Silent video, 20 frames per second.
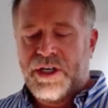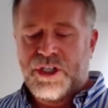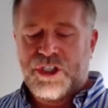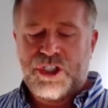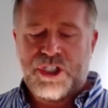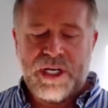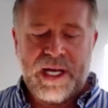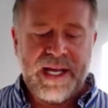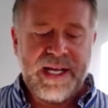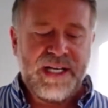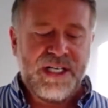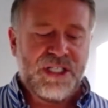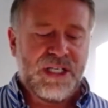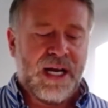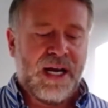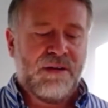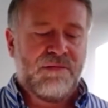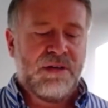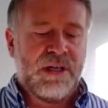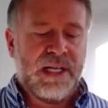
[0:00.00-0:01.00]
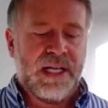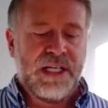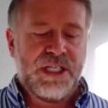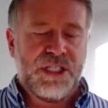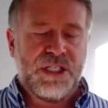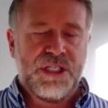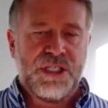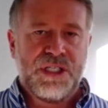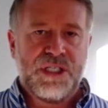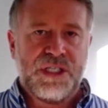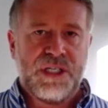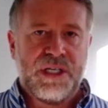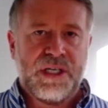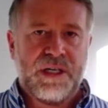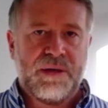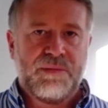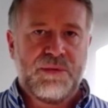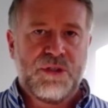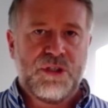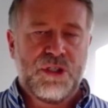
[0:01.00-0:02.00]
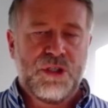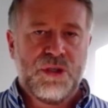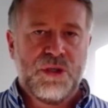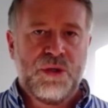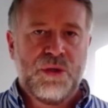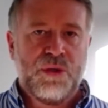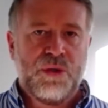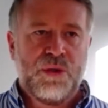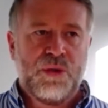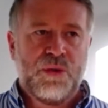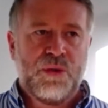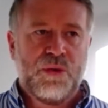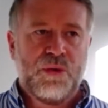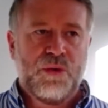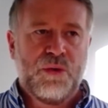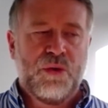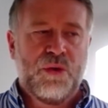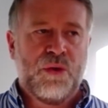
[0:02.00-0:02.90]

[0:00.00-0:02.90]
change our relationship to